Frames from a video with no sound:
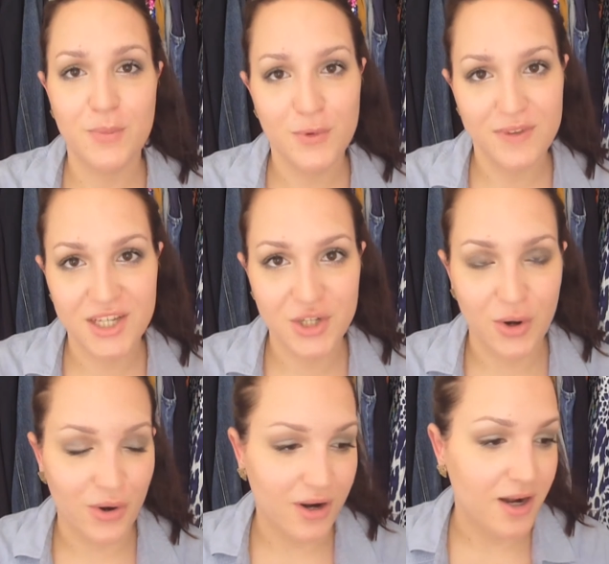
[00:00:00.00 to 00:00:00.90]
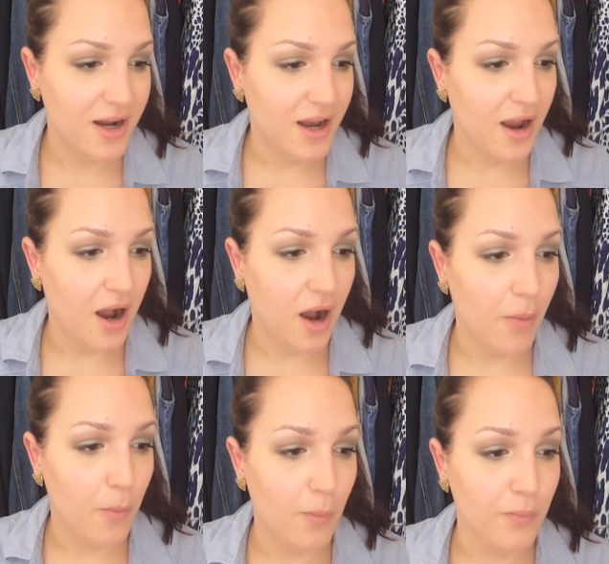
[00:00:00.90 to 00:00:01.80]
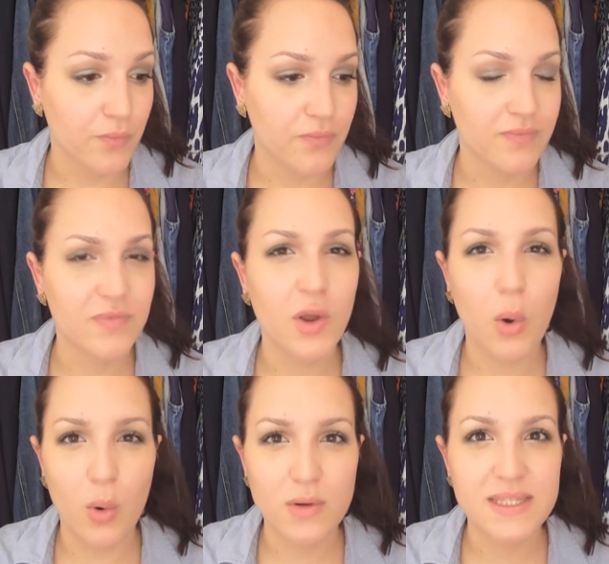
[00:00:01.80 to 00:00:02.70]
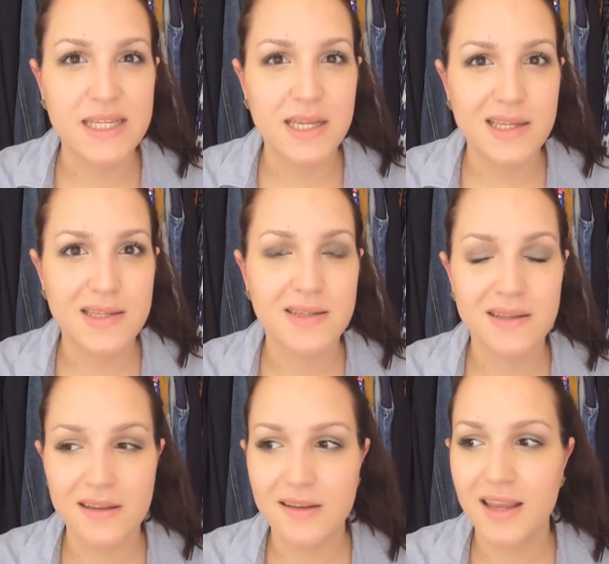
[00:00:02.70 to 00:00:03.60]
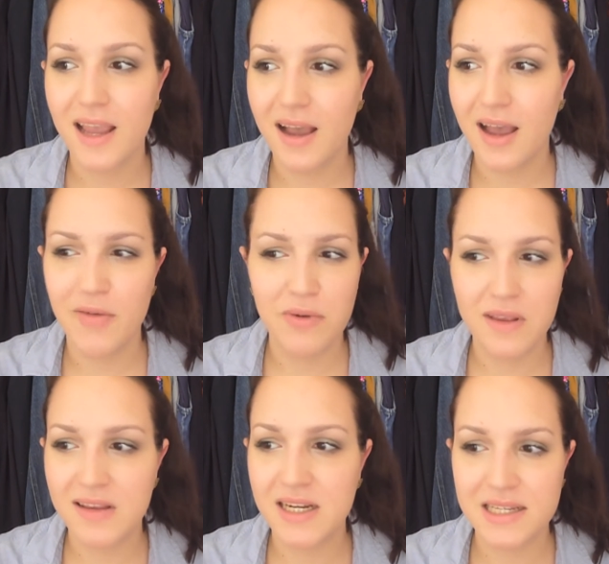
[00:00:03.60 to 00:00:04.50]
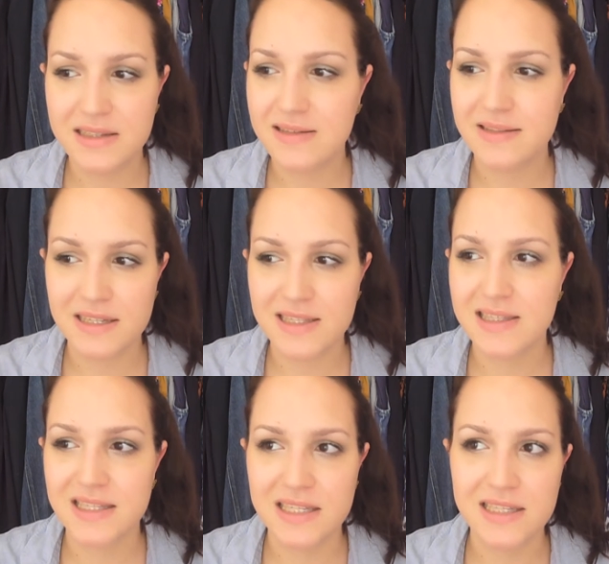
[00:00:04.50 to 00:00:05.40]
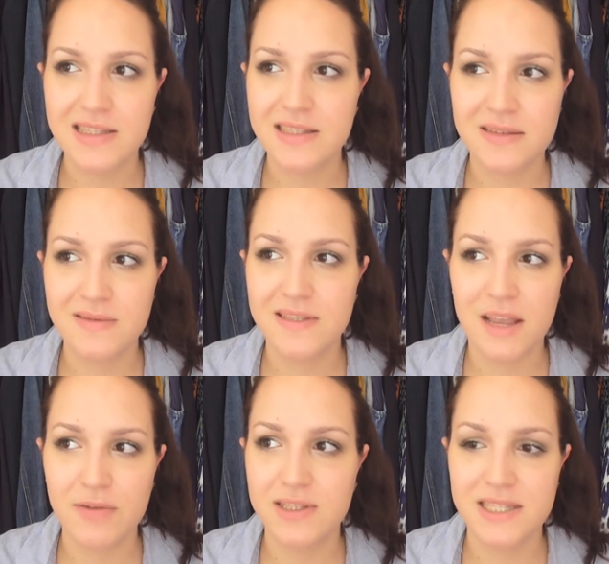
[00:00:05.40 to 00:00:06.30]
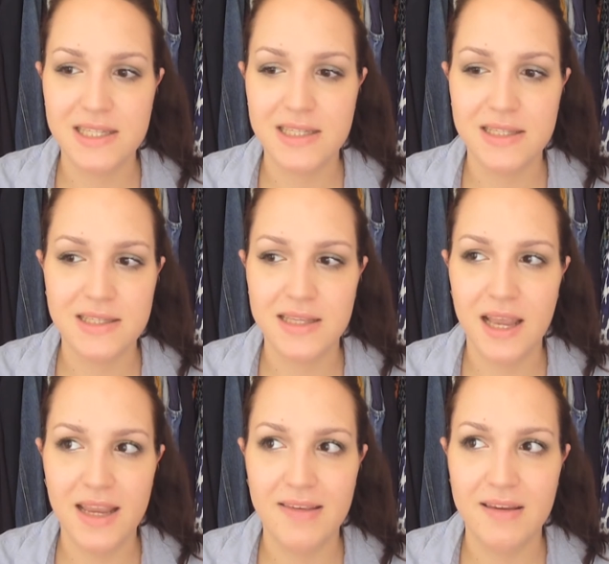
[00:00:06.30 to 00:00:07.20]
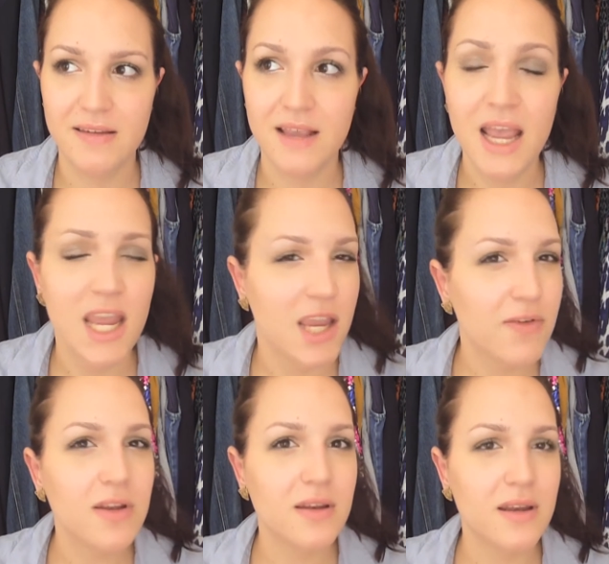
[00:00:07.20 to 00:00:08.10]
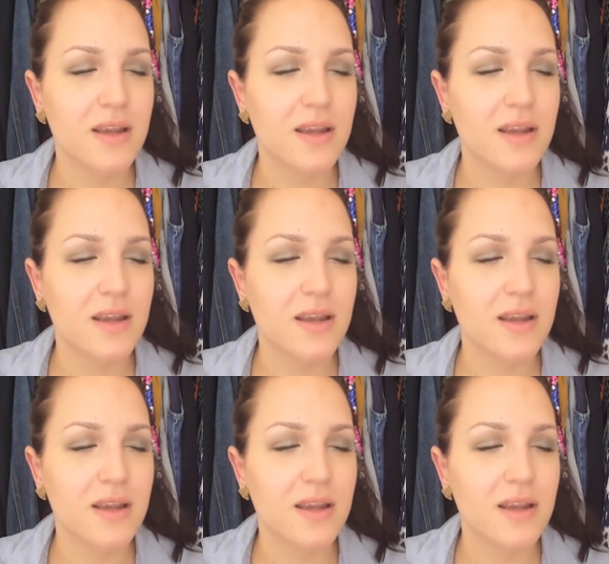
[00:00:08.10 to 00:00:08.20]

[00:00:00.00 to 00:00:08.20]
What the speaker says: music genre? The oldies. Yeah, everything that is 60s, 70s, 80s, even